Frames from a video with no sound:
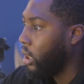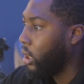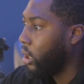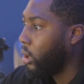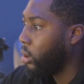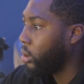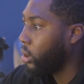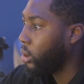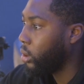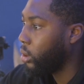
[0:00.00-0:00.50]

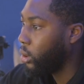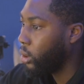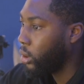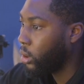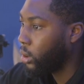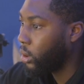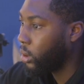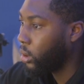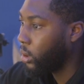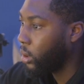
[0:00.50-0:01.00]
Also
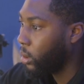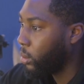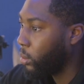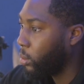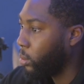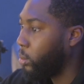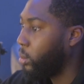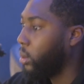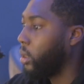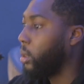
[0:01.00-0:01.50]
used
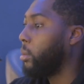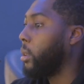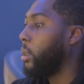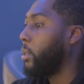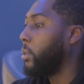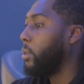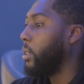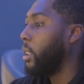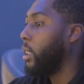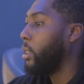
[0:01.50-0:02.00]
one of my
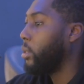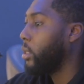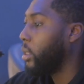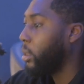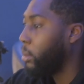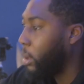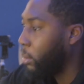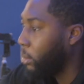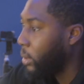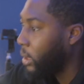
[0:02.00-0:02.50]
favourite,
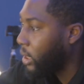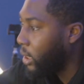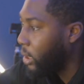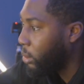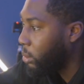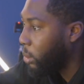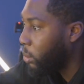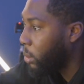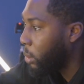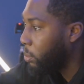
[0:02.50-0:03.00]
my
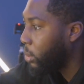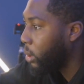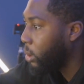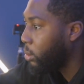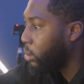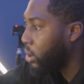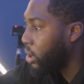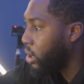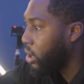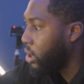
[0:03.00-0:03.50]
secret weapon,
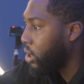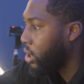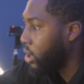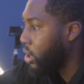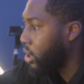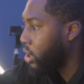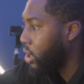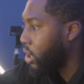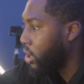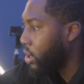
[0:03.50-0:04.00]
which is
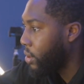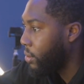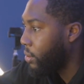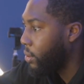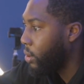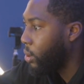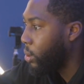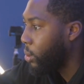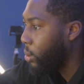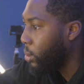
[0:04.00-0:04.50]
Chef's
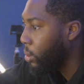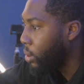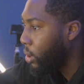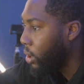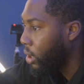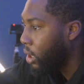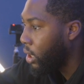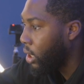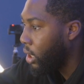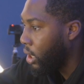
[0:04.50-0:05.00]
Flu.
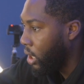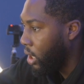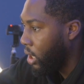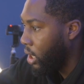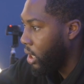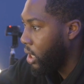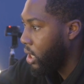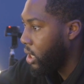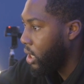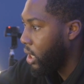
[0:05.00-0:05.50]

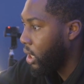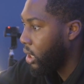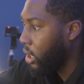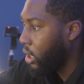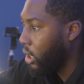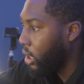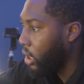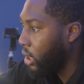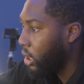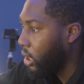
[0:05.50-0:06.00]
It's like
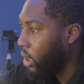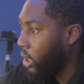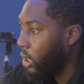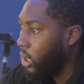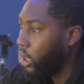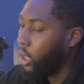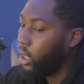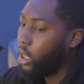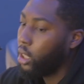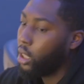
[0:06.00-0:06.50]
a,
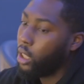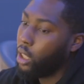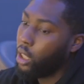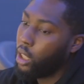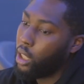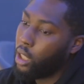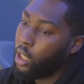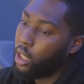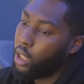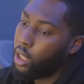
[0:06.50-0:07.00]

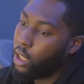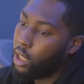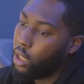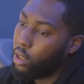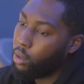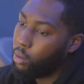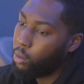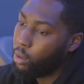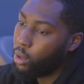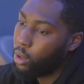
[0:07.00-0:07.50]

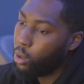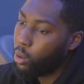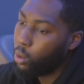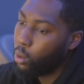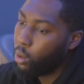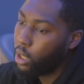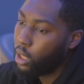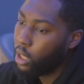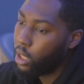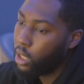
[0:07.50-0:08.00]
what do you call it?